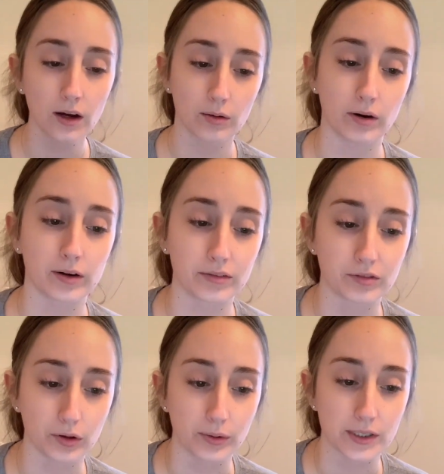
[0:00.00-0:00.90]
while
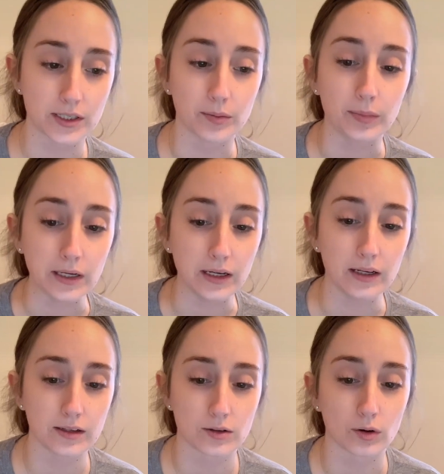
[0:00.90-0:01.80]
influenza
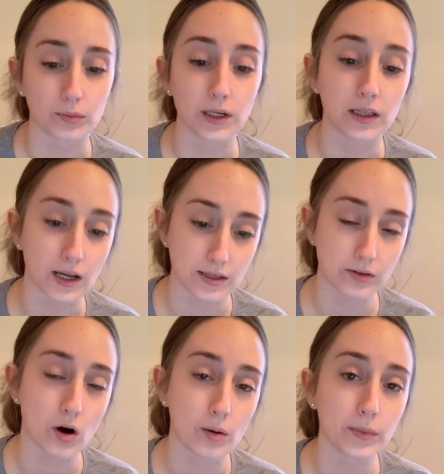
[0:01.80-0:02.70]
B is normally less
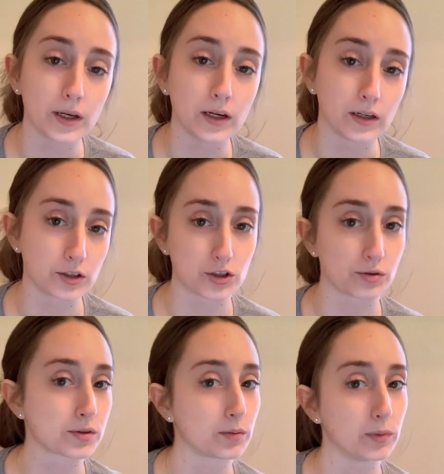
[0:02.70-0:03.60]
common and it
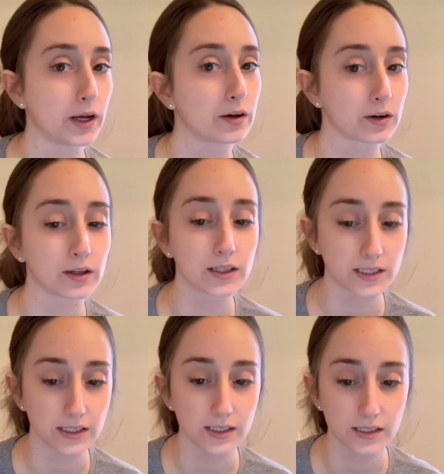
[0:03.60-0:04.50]
shows up later in the
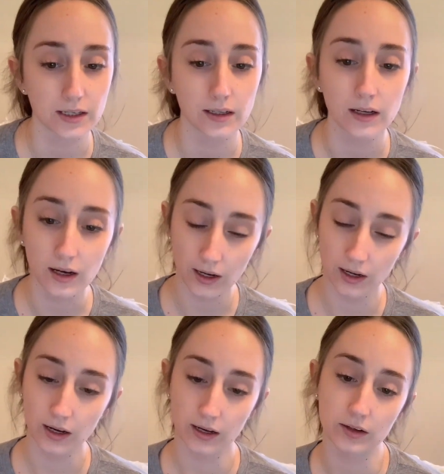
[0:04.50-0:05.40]
season.
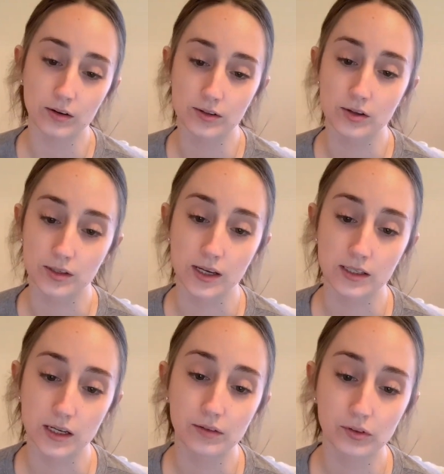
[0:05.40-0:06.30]
It also
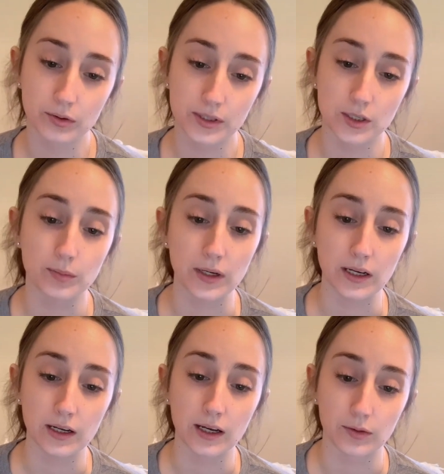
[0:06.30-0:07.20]
says influenza
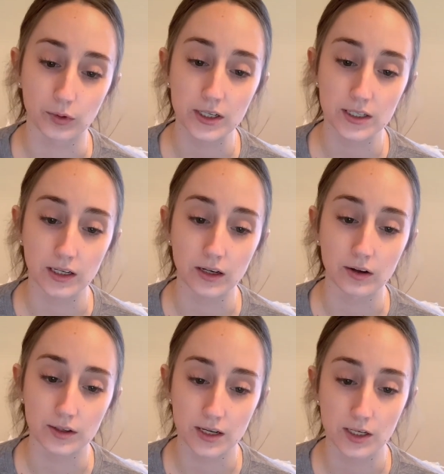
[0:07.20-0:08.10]
B in recent
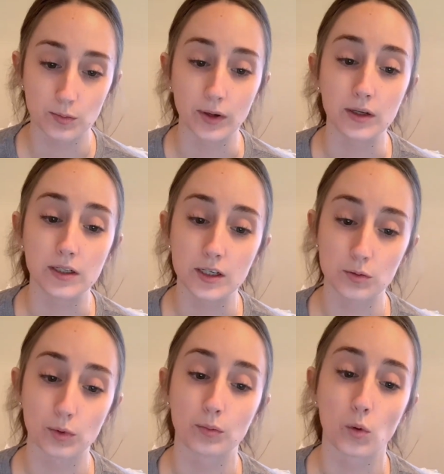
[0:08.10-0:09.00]
years has been
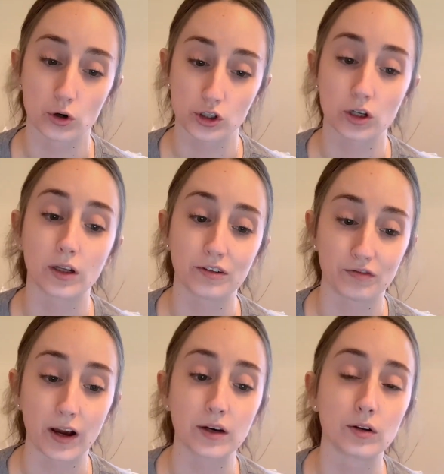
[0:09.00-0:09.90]
disproportionately
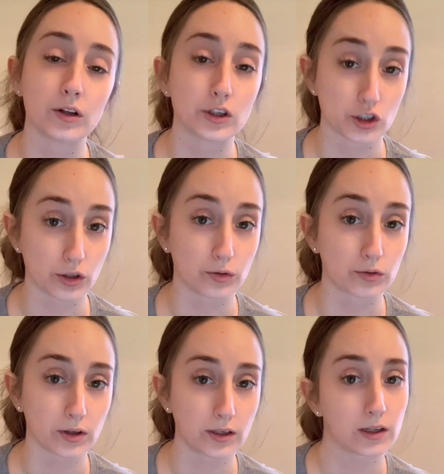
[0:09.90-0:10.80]
fatal in
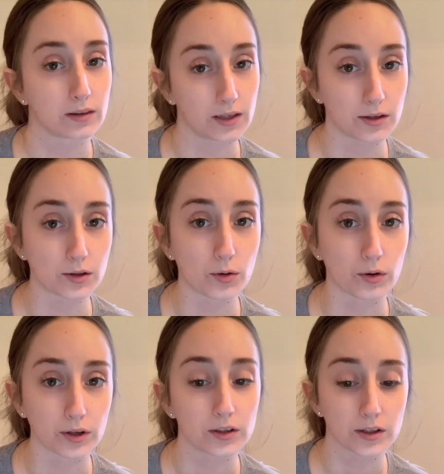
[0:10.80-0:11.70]
children. That's
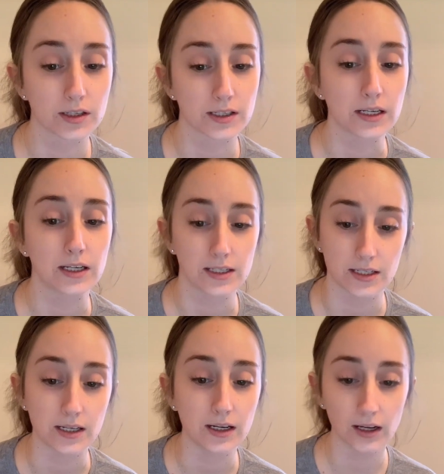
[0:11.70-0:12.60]
according to the
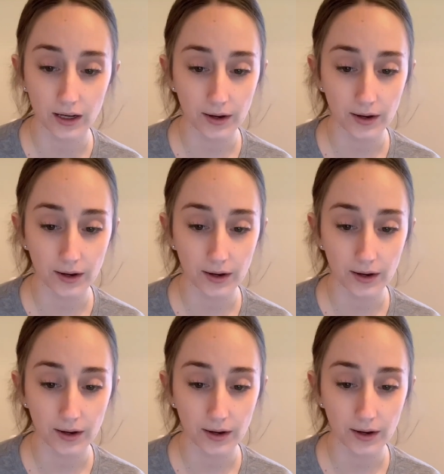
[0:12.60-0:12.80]
CDC.